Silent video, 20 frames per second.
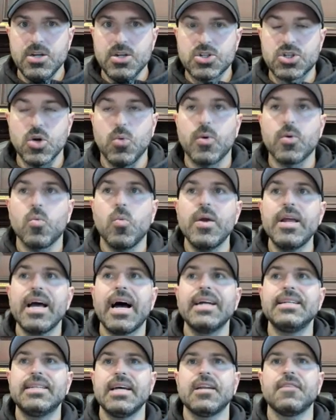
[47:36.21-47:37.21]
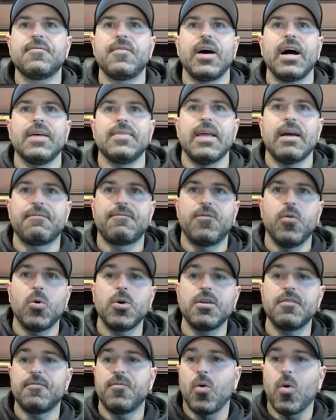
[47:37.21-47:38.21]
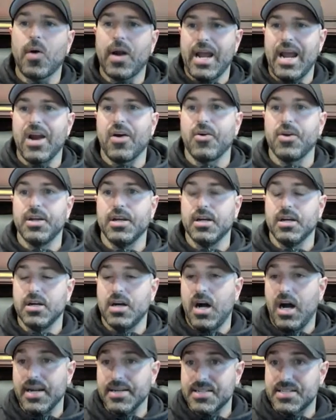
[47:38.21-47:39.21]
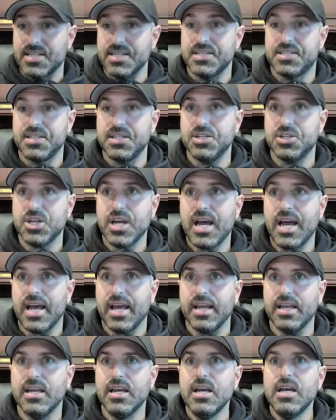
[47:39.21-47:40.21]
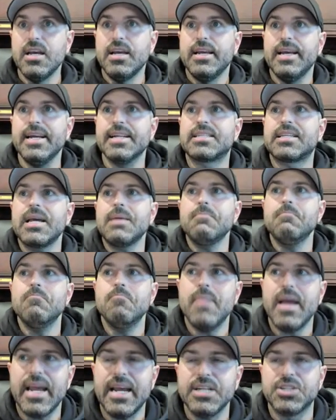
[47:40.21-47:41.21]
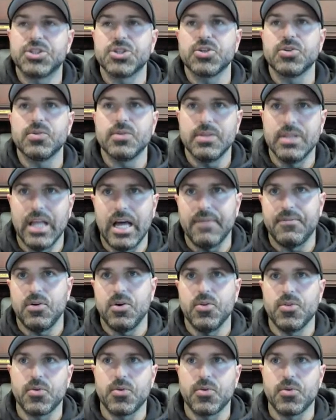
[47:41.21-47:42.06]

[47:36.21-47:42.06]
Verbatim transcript: So when we identified that 44 area on CCJ, it's a major level.